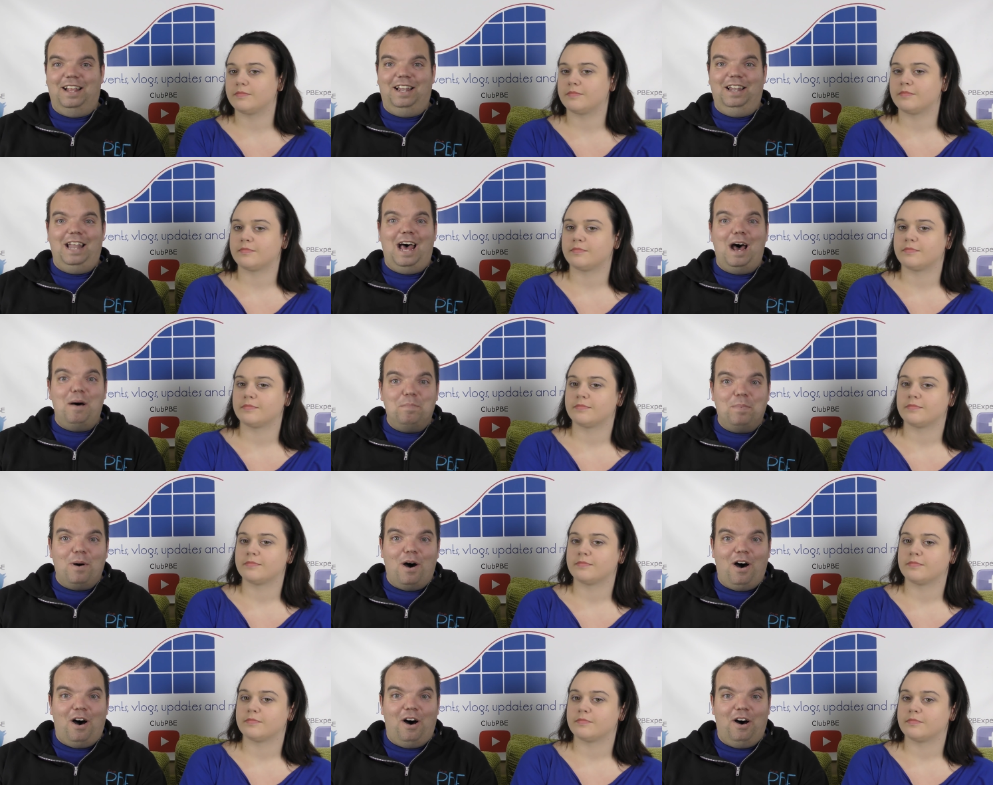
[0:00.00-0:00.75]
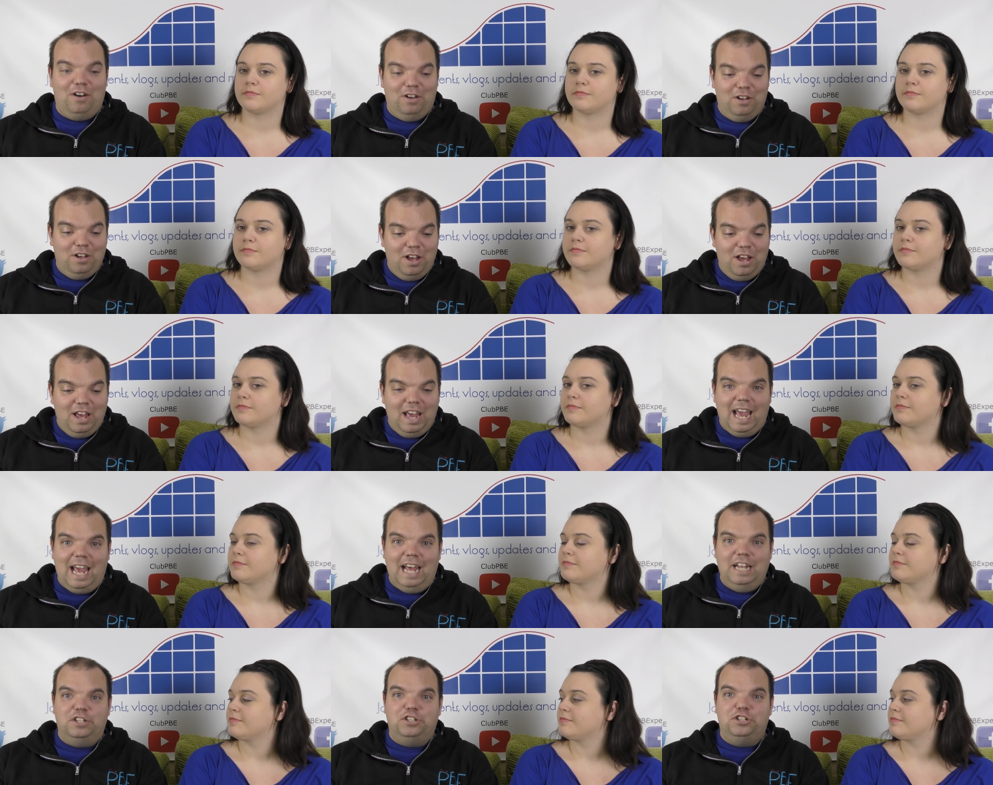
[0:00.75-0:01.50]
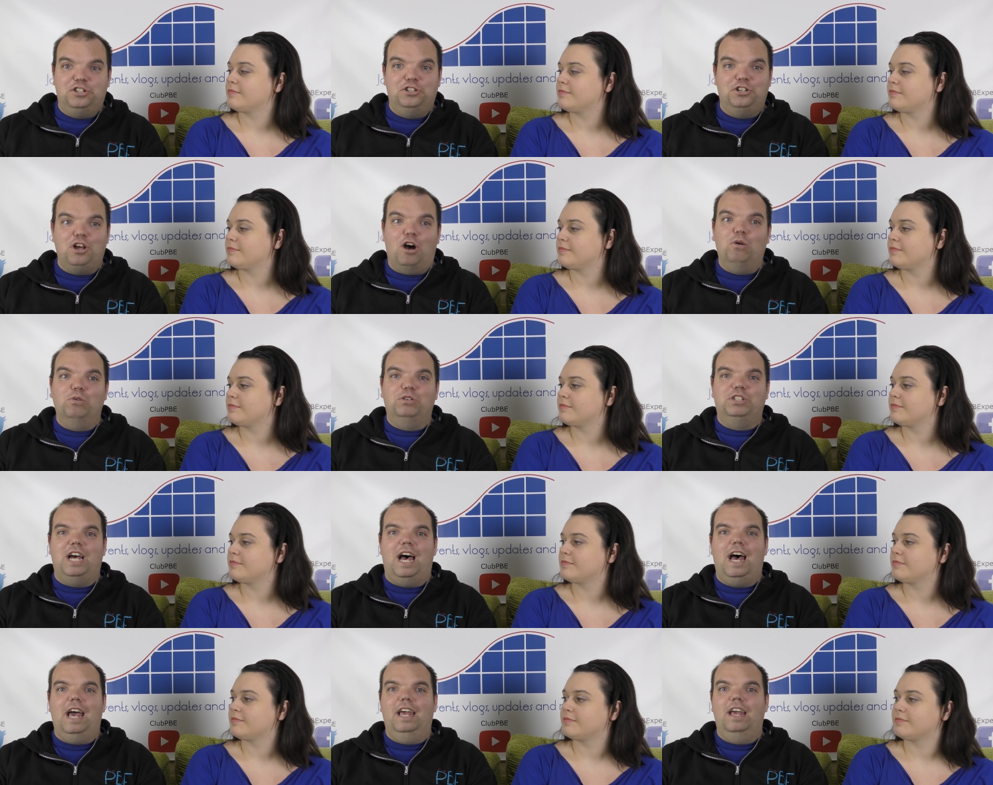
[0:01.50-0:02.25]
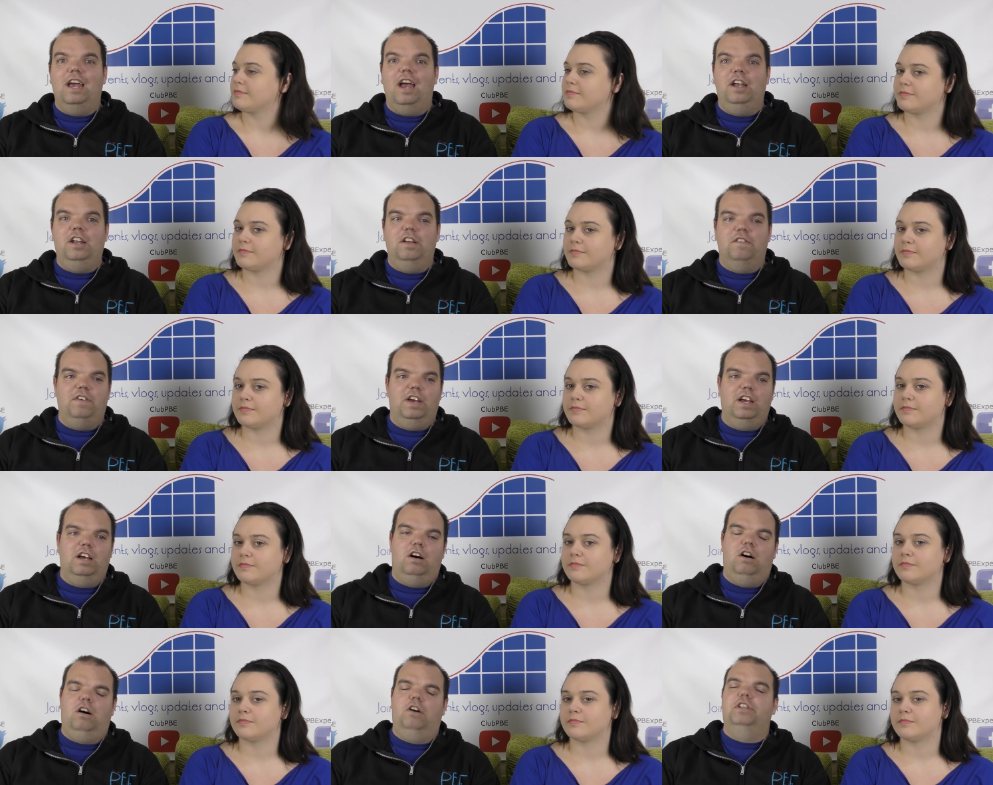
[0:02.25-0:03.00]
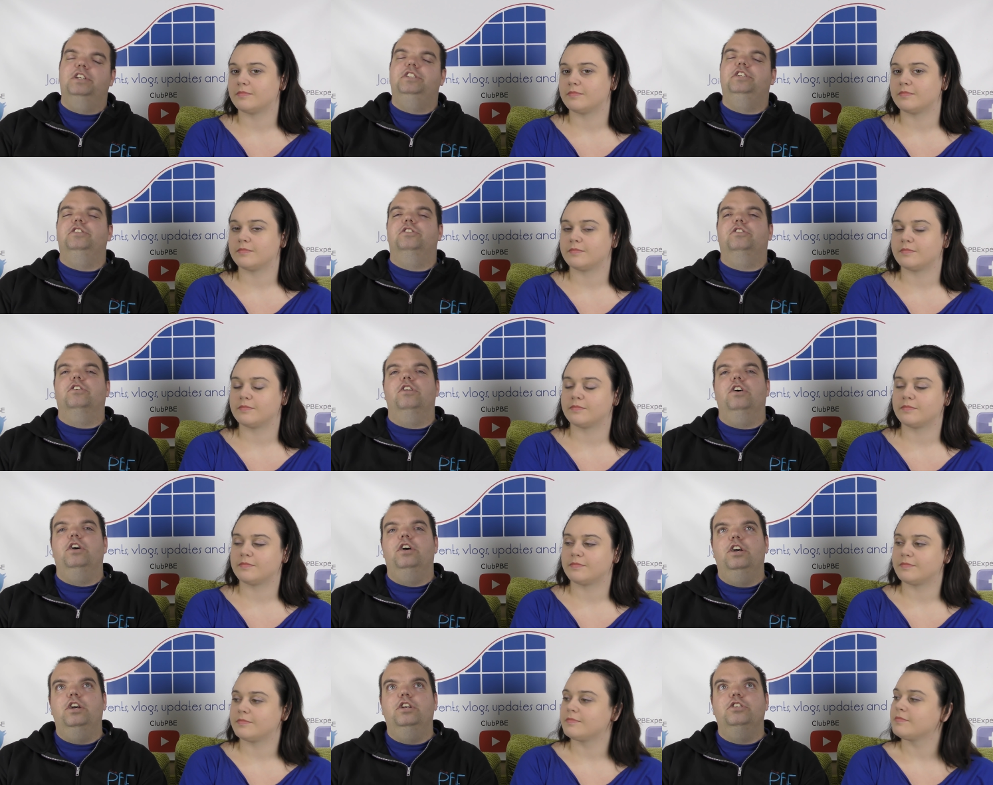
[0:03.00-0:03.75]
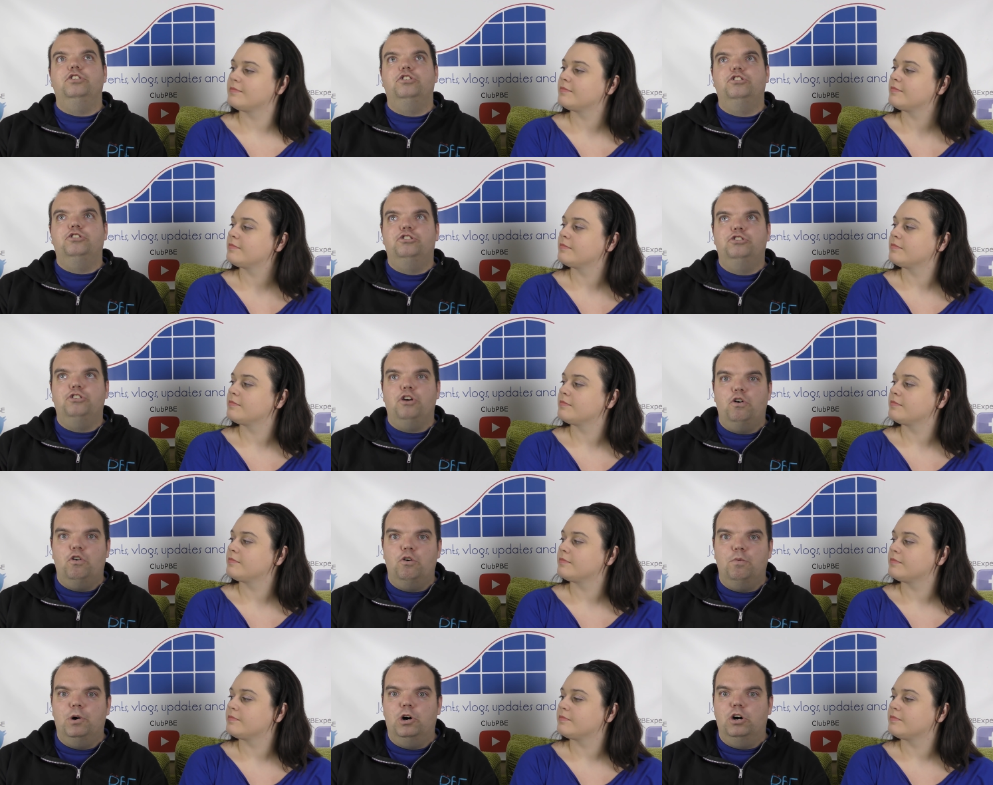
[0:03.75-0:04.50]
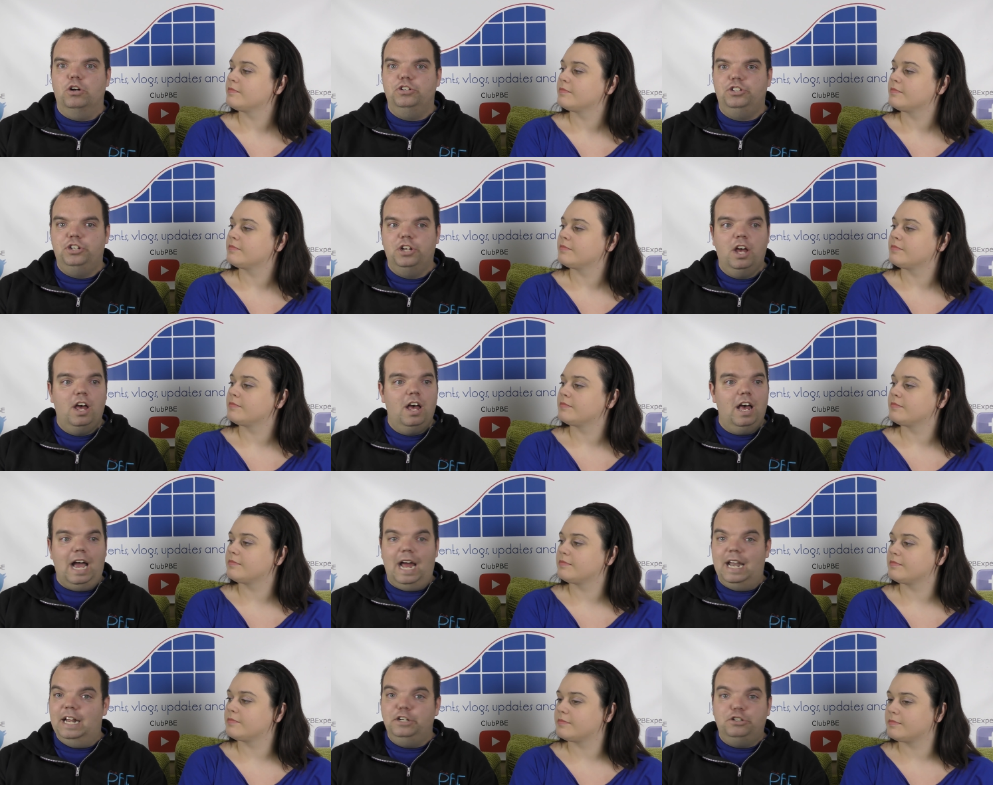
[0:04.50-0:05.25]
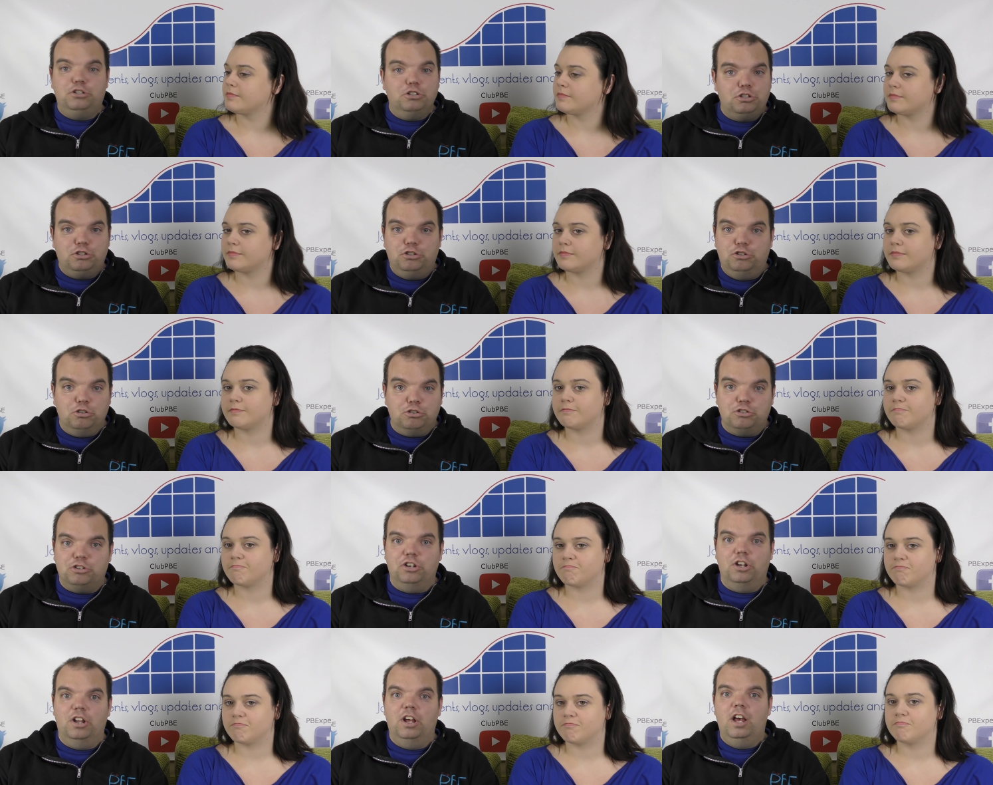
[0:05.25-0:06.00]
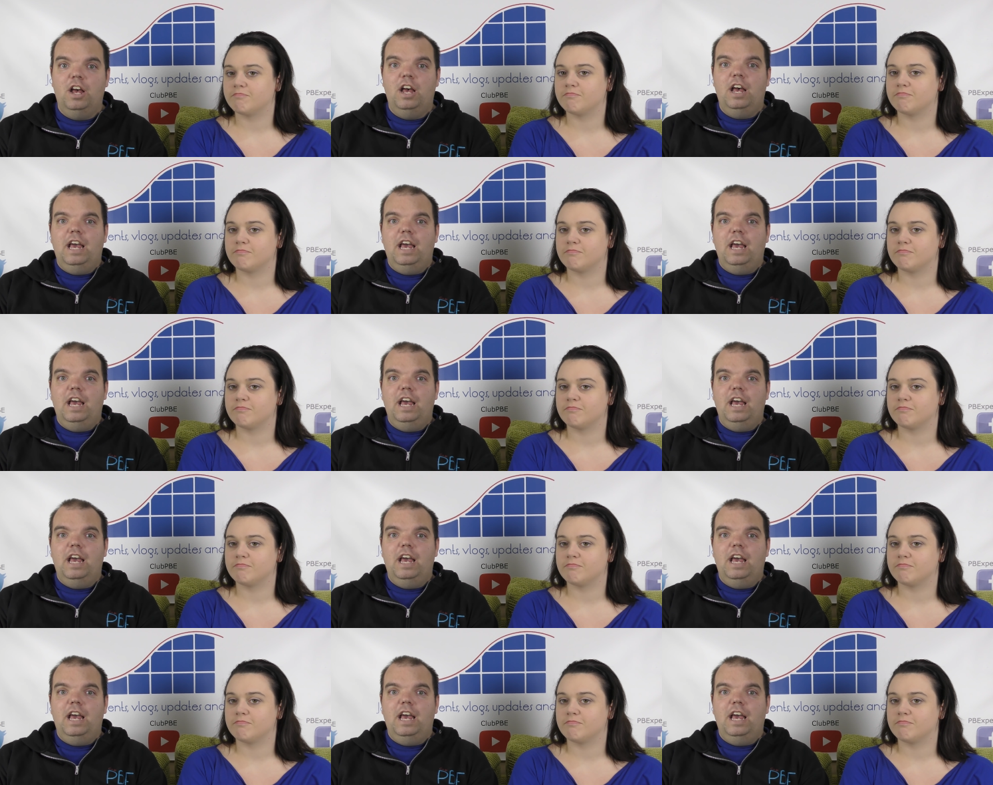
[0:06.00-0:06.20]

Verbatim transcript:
Speaker 1: the lap bar is so tight and you think, oh, this is going to hurt so much. And it just doesn't.